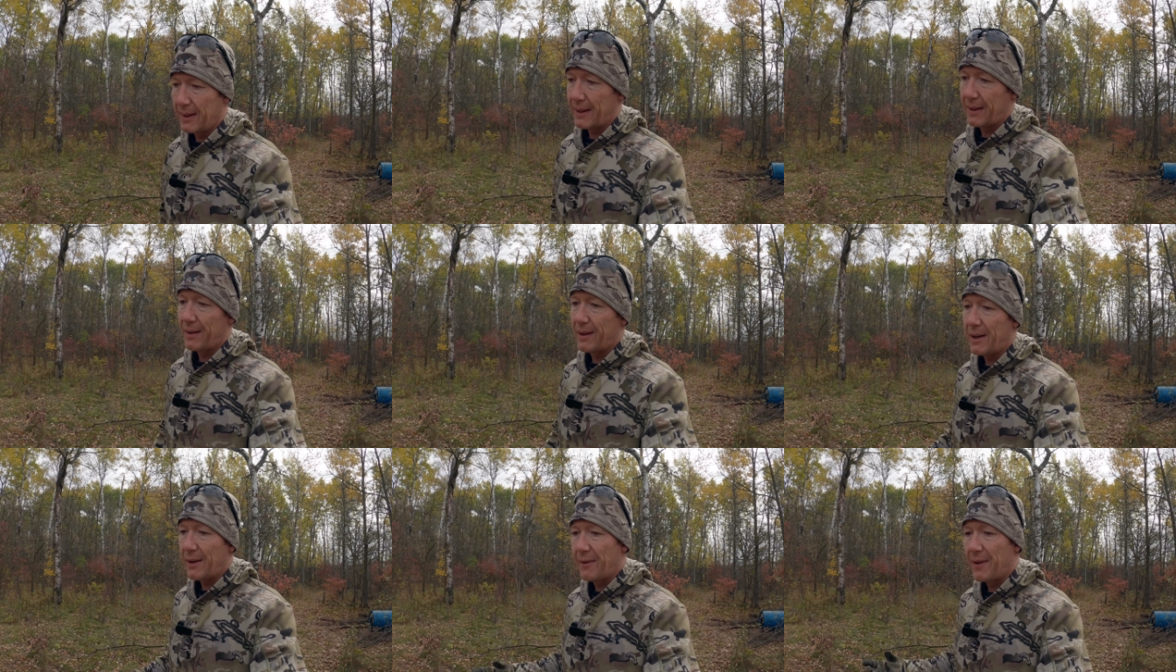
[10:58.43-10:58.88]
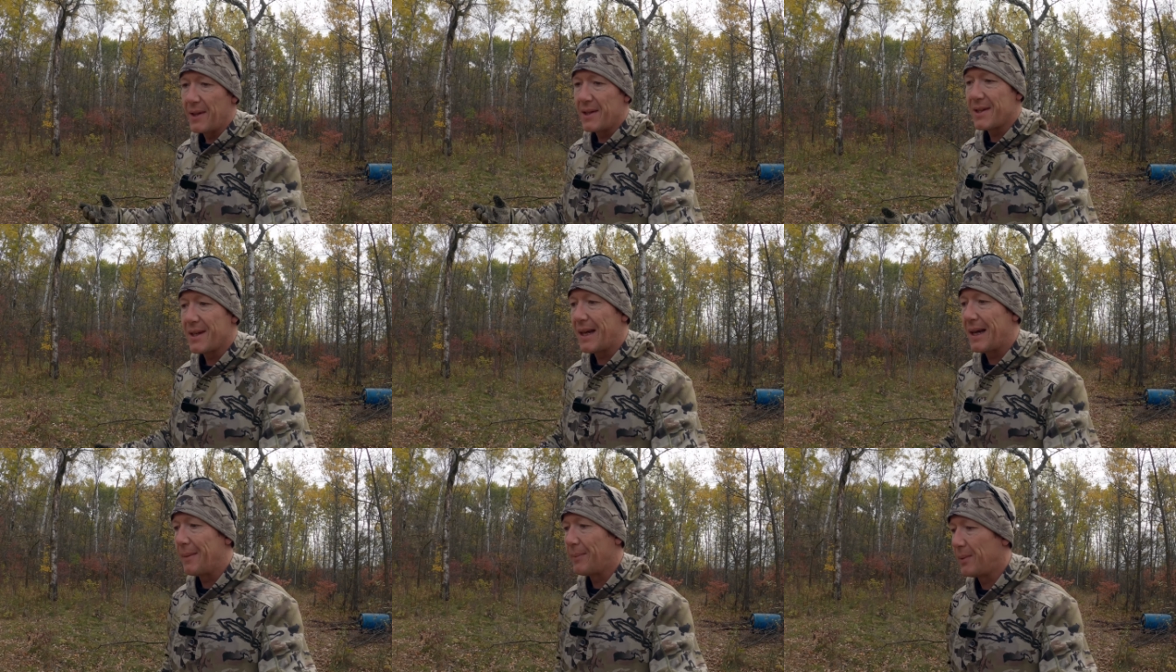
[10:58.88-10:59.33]
Had a lot of
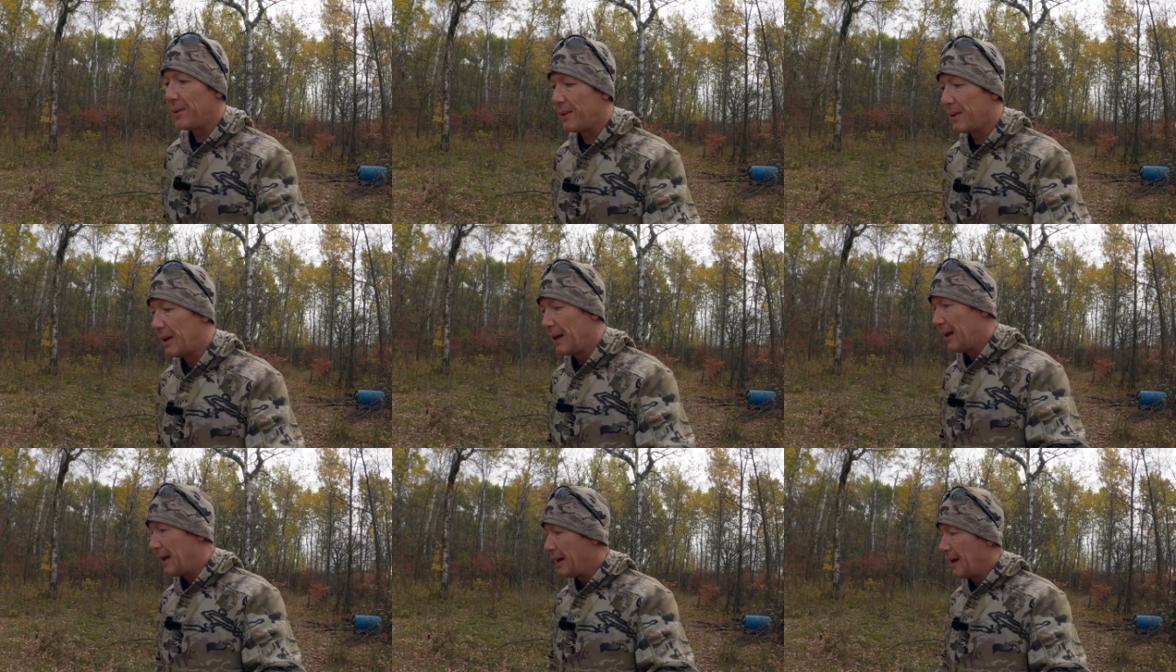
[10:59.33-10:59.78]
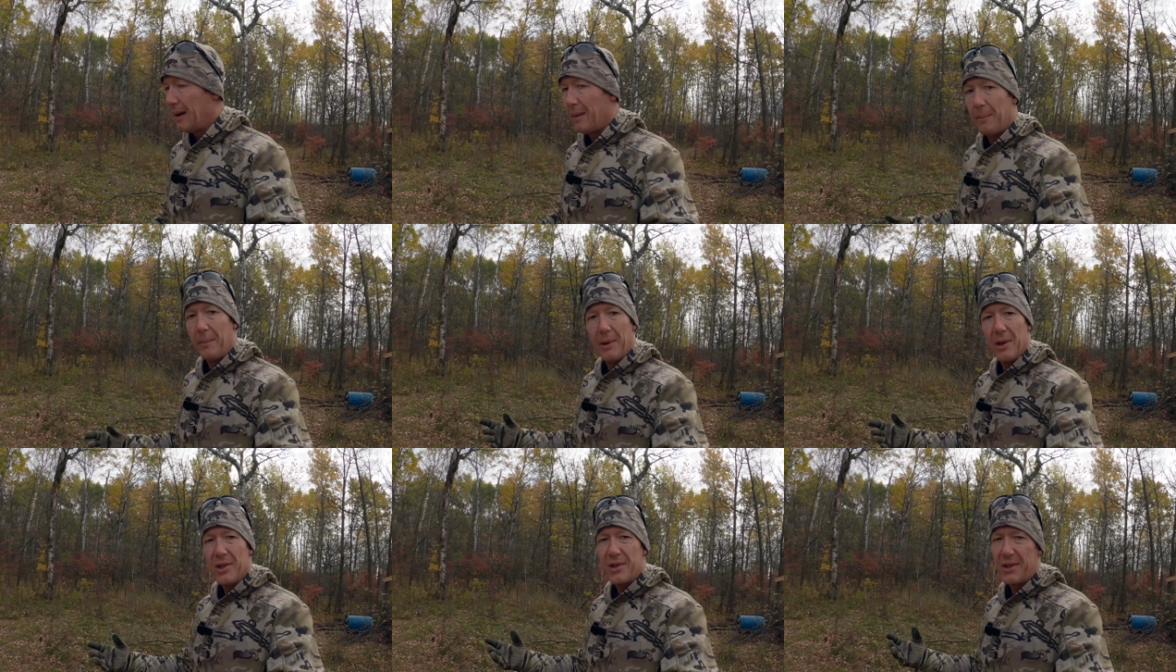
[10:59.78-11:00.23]
things happen.
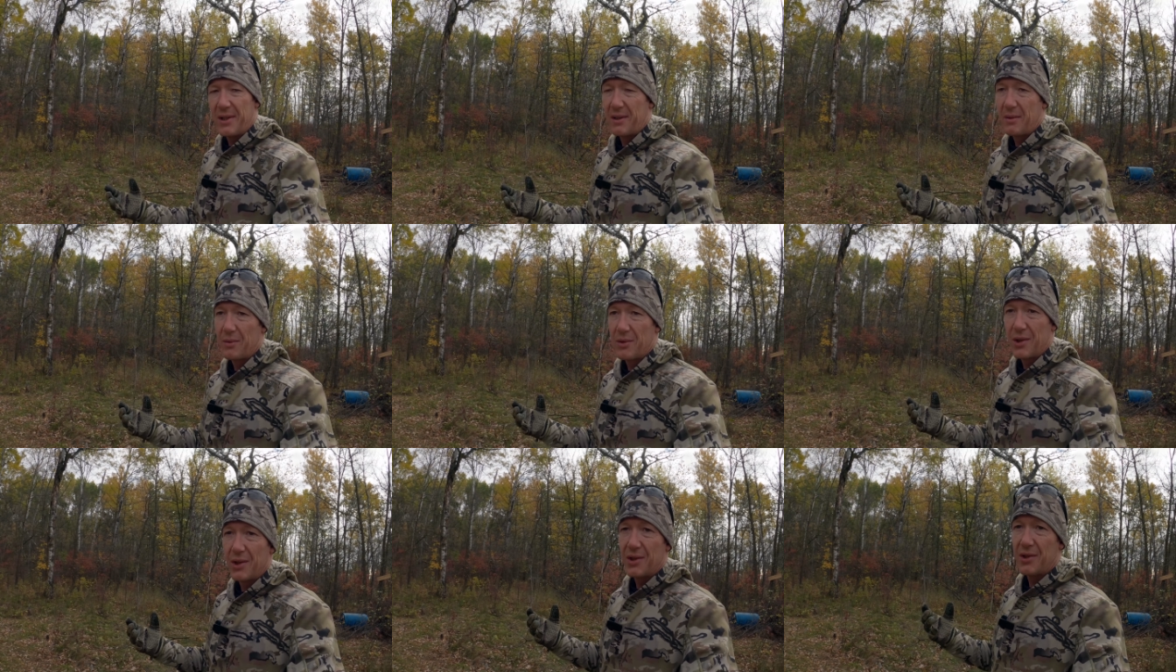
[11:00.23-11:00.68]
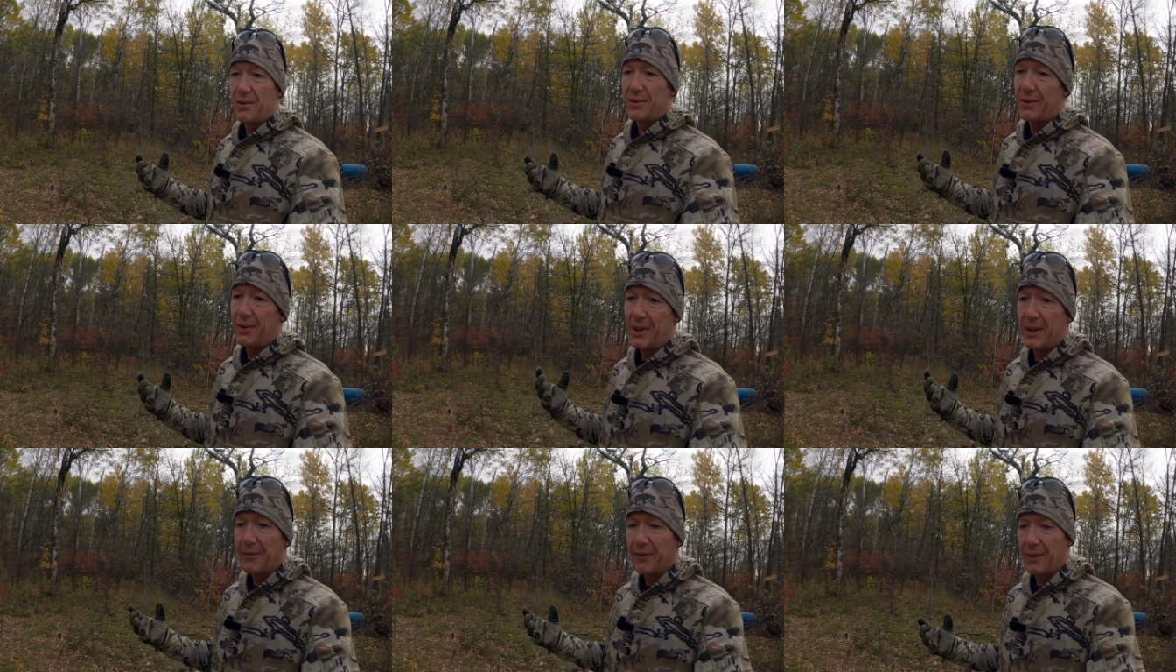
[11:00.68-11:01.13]
Bear season was just
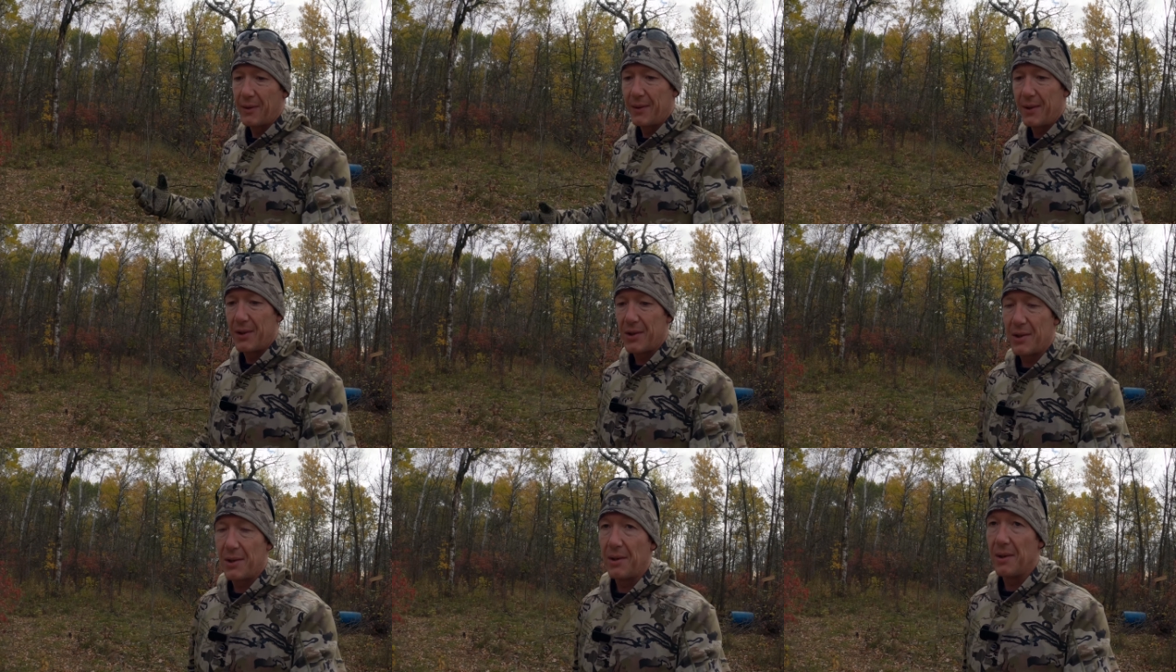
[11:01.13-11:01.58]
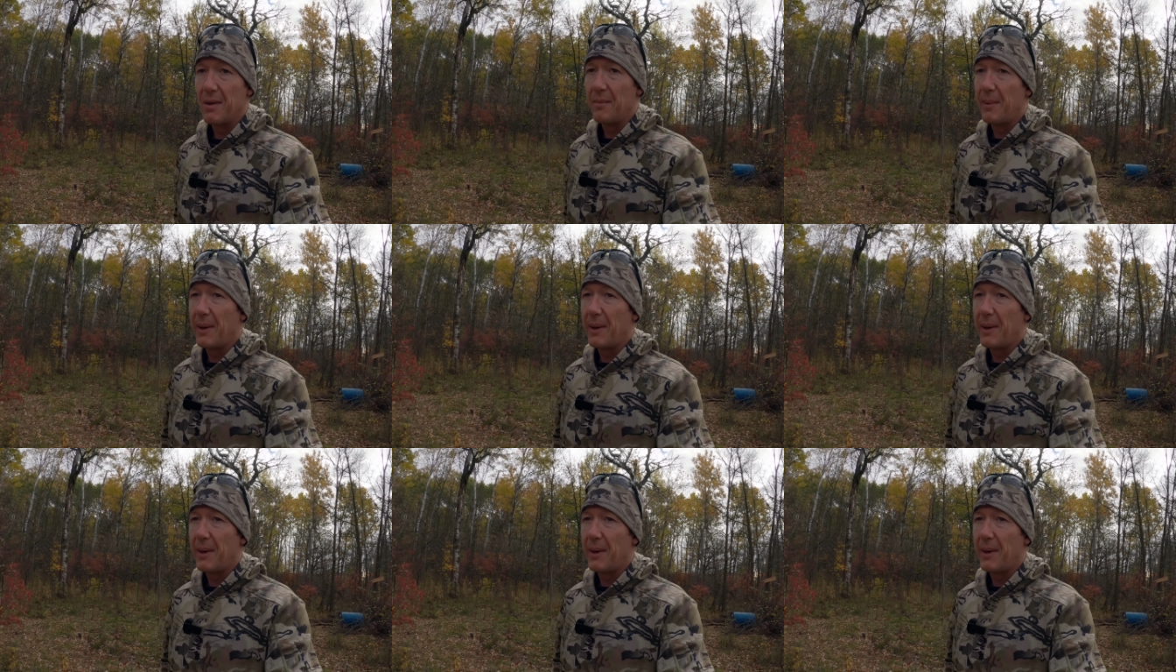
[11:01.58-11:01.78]
different this year.